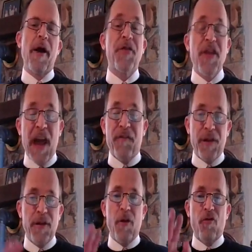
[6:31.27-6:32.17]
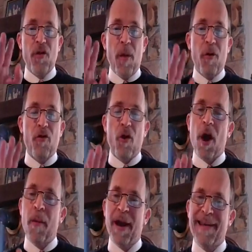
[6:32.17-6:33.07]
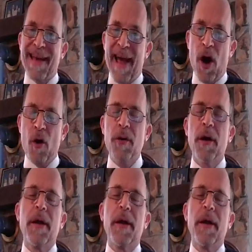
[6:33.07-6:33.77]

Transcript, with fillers: Thankfully, those numbers are coming down,